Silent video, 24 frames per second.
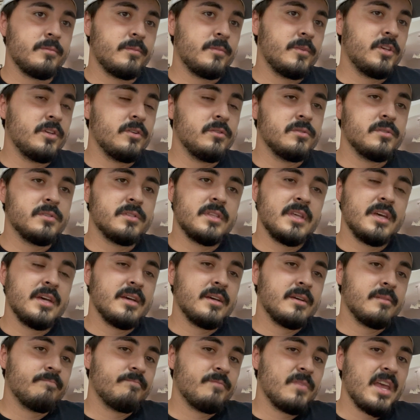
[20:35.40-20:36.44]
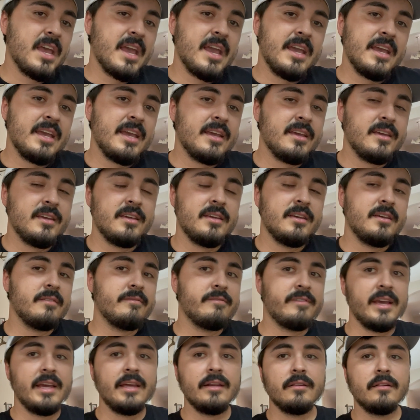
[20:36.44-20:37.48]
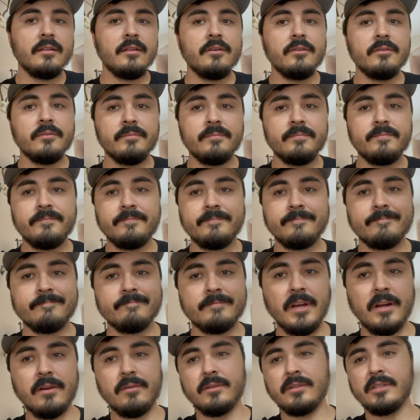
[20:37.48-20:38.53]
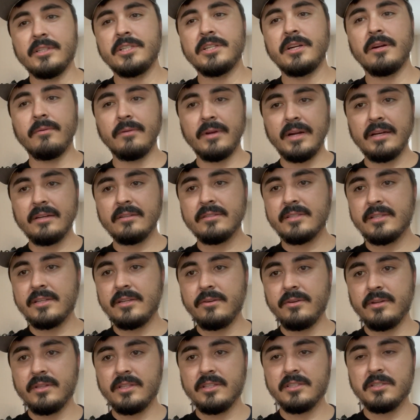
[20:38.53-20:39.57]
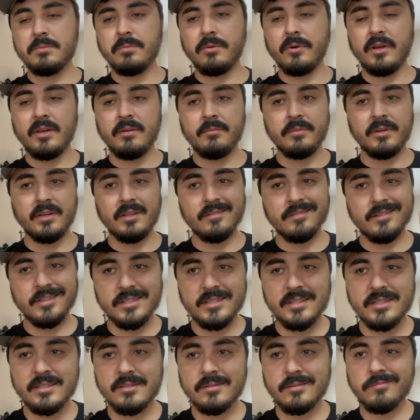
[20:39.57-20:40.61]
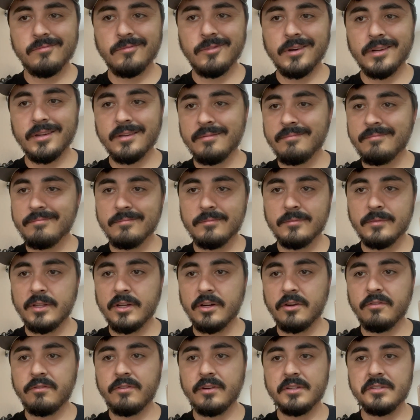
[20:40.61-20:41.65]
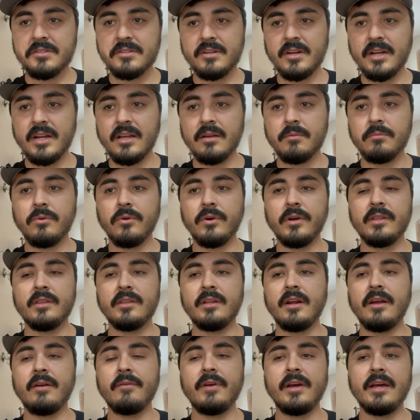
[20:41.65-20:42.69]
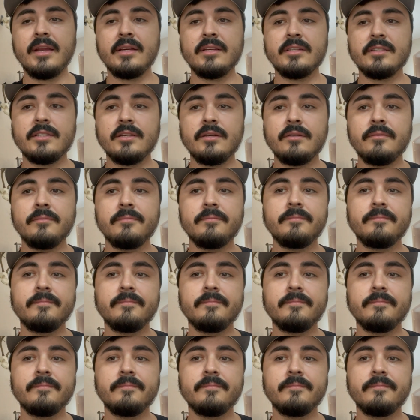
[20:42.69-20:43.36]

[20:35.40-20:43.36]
use the AE vein glue. Not really sure what else to do at this point, but this is one little frustrating point that I ran into.